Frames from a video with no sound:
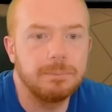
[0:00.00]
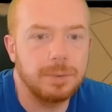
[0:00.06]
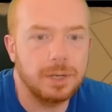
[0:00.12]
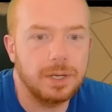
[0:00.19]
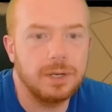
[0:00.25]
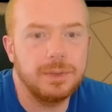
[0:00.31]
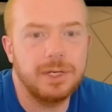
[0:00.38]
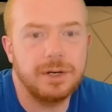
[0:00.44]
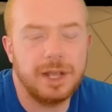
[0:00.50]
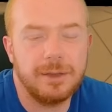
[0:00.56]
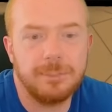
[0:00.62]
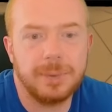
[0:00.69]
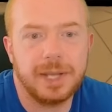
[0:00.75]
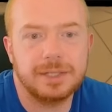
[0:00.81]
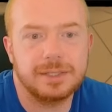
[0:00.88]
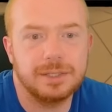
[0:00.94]
Bro, we don't
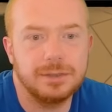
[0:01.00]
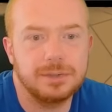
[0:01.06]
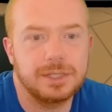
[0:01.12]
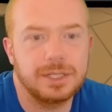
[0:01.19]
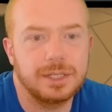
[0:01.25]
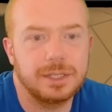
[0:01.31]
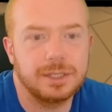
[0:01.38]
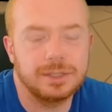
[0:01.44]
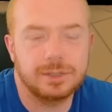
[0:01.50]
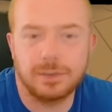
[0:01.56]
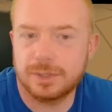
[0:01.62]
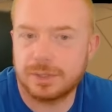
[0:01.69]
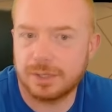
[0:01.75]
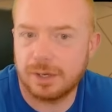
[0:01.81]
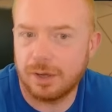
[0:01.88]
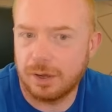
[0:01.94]
have bats in New Zealand. So
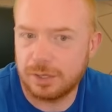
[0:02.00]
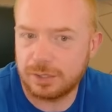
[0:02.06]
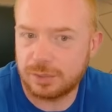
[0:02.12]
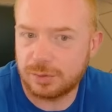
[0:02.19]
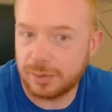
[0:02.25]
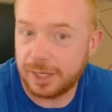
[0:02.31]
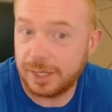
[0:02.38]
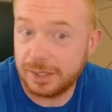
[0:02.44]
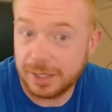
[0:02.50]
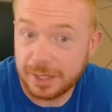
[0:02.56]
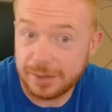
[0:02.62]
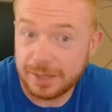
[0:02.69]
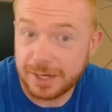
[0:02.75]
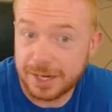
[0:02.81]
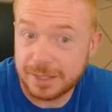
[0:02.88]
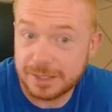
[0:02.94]
it's
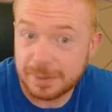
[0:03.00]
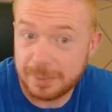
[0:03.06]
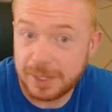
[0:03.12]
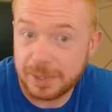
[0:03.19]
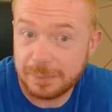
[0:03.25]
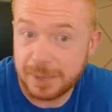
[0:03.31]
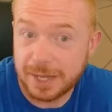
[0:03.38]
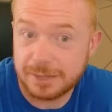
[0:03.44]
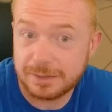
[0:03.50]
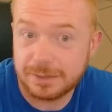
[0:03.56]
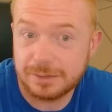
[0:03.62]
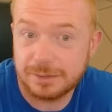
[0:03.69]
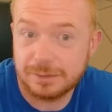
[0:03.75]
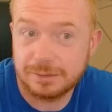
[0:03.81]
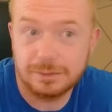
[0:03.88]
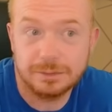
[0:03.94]
Australia that has the big
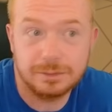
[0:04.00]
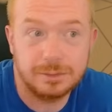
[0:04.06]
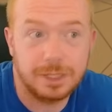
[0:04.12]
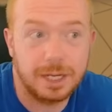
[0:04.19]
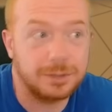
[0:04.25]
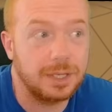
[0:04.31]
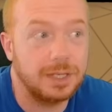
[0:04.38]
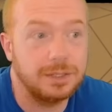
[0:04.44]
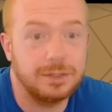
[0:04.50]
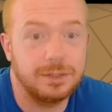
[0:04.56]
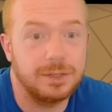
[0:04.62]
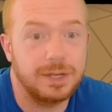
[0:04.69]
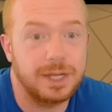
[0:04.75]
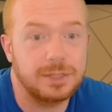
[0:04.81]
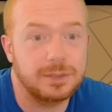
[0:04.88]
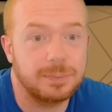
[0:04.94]
bats? I thought
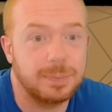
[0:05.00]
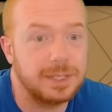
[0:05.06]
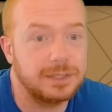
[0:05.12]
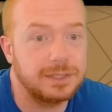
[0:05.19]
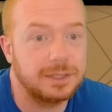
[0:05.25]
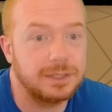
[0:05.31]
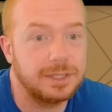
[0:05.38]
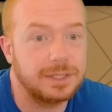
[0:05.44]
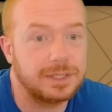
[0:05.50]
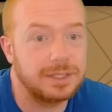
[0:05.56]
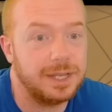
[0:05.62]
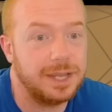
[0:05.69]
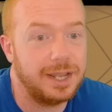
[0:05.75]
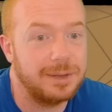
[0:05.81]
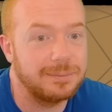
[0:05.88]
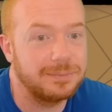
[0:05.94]
you guys are basically the
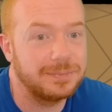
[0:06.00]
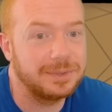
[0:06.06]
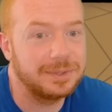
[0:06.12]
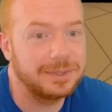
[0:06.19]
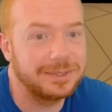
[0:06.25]
same.